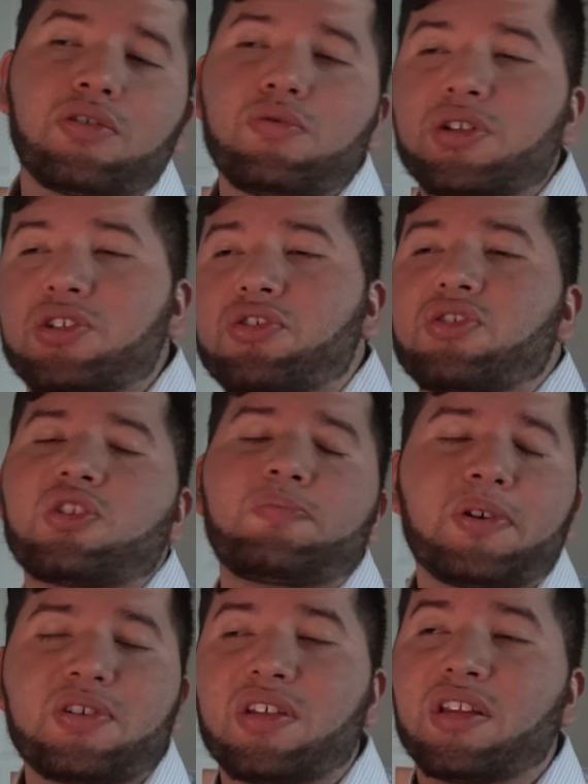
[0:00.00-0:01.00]
do research on this
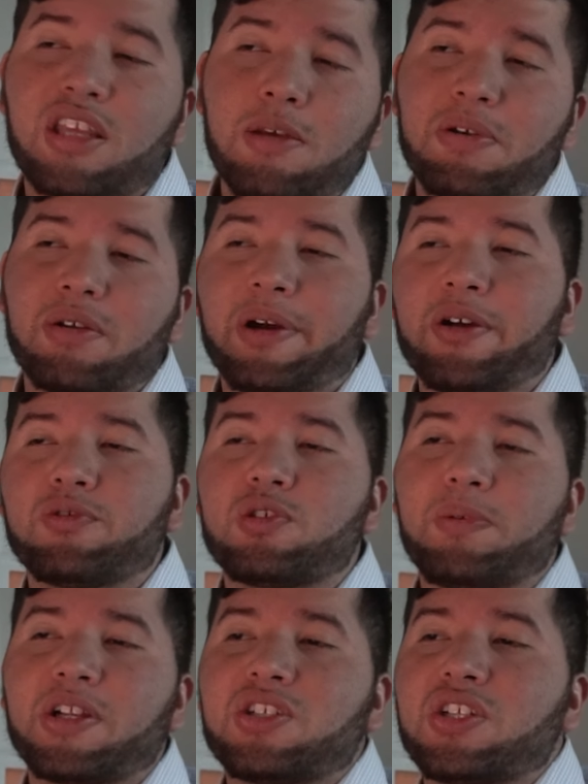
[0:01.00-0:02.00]
person, keep it on my own
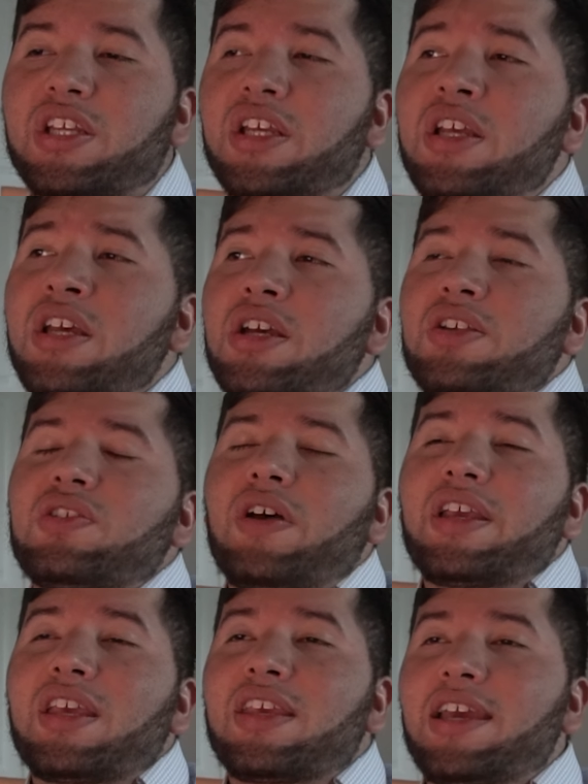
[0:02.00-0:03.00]
spreadsheet so
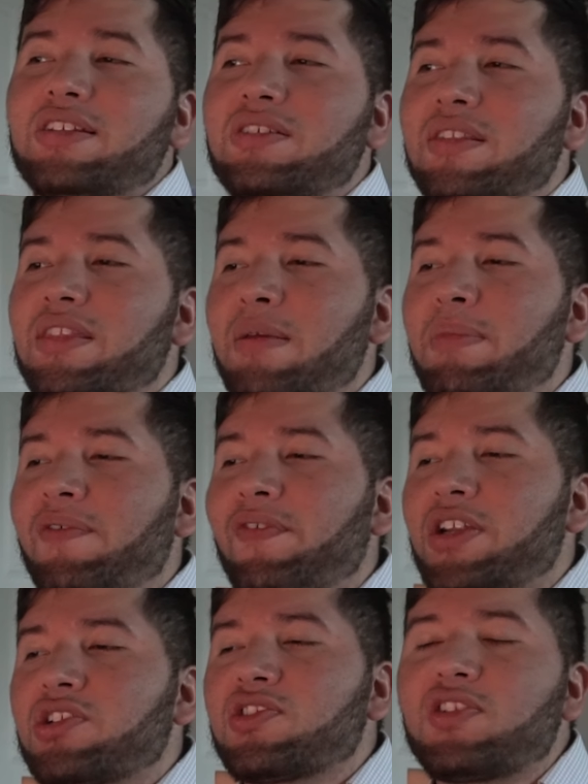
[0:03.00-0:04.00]
I can get to them
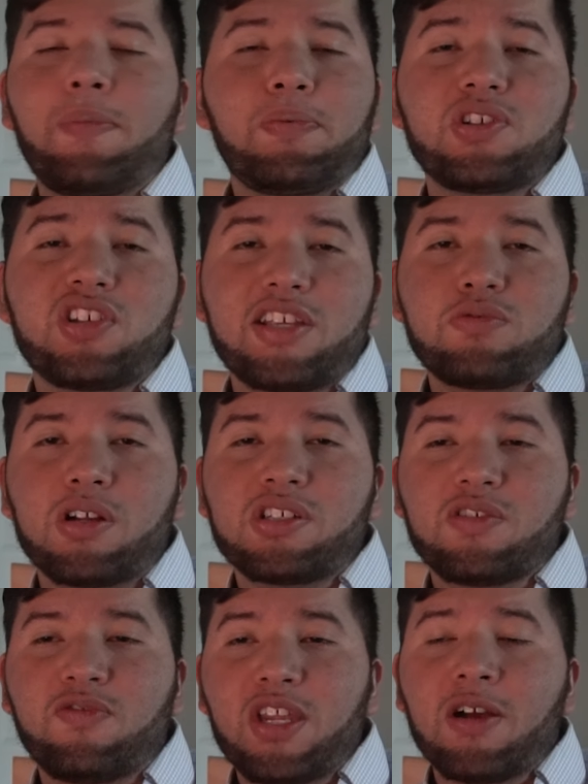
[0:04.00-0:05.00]
eventually. So I appreciate you guys
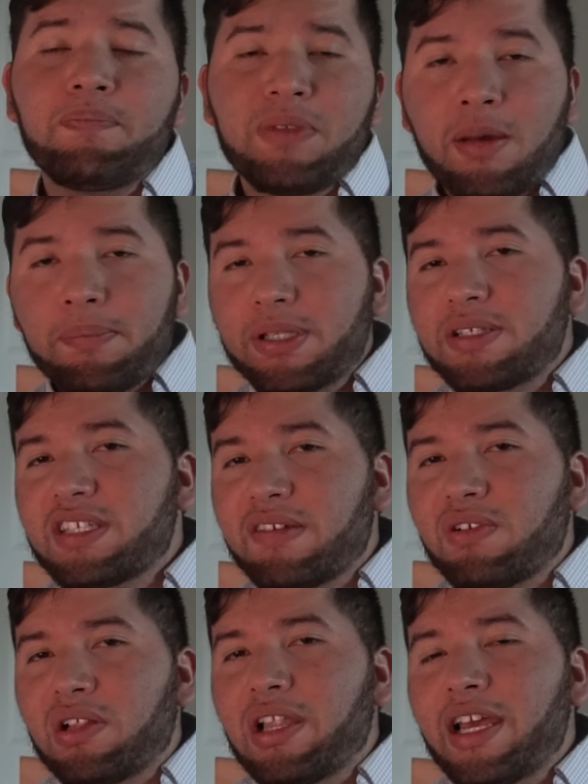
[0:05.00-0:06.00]
watching this video. Please
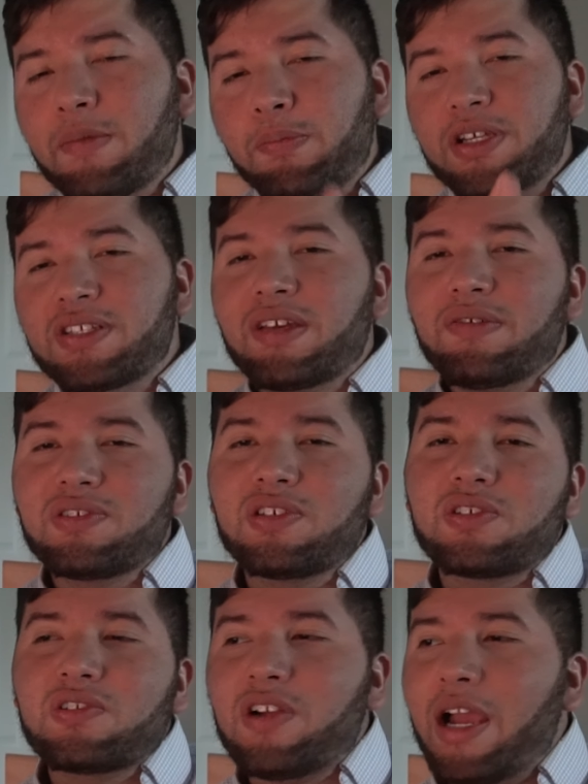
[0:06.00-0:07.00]
give it a like. Please give it a
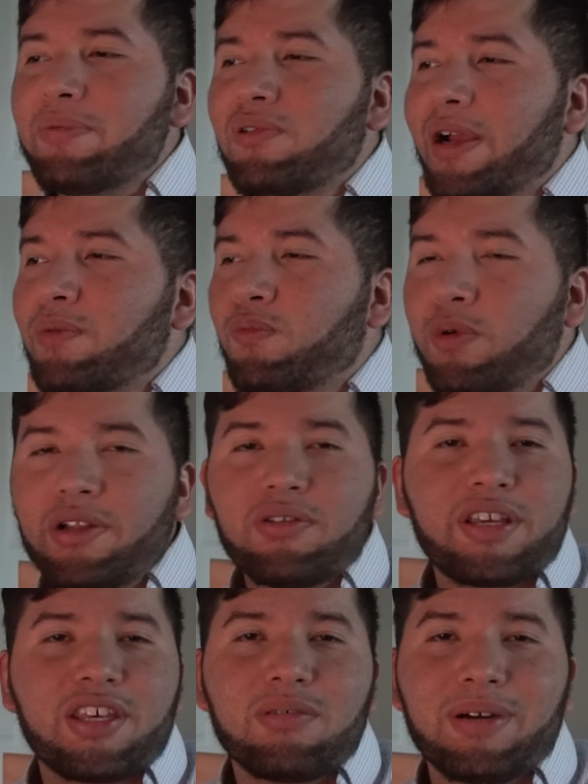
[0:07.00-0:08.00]
subscribe or I
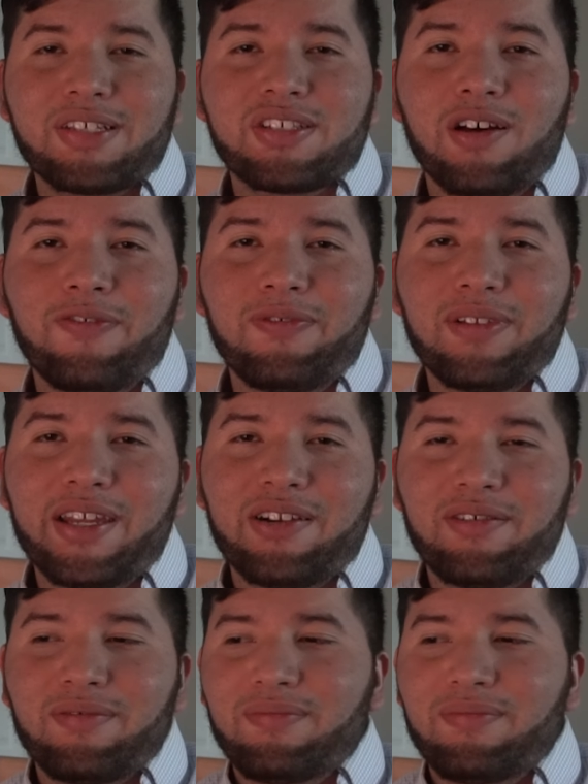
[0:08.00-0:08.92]
will kill myself. Later.